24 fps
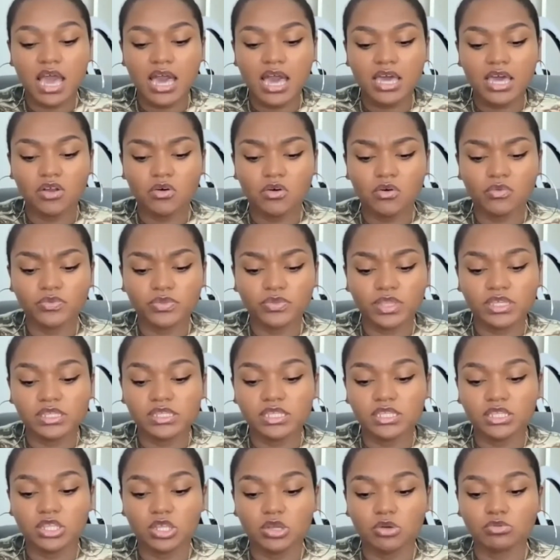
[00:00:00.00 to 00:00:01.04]
don't think
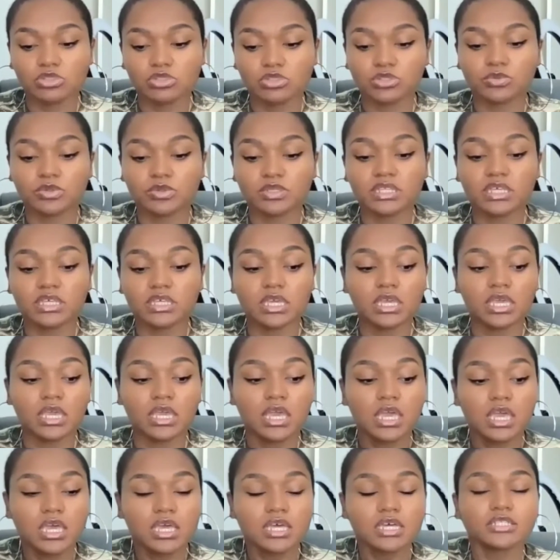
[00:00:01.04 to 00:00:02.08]
that there was
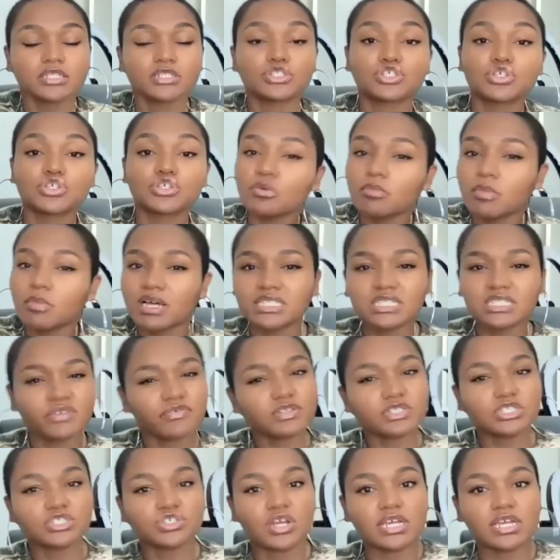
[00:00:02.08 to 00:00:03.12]
really too much of
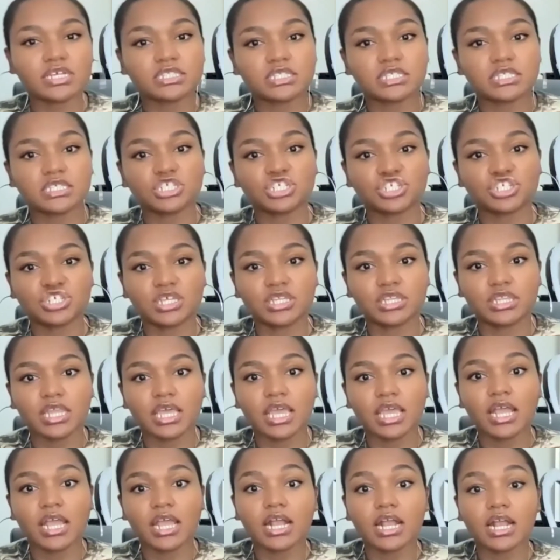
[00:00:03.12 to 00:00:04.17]
a transition
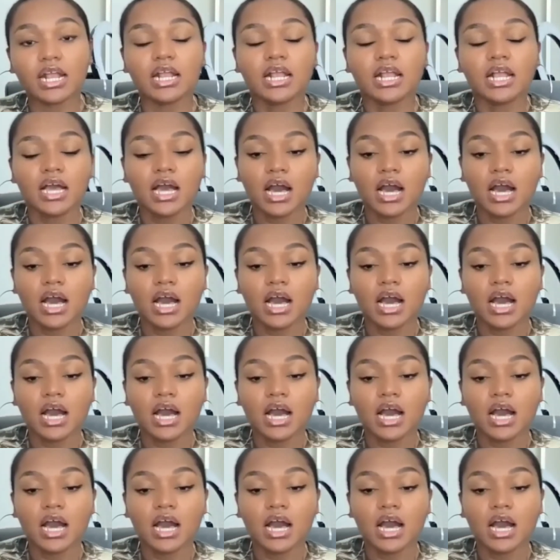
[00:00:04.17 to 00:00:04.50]
there.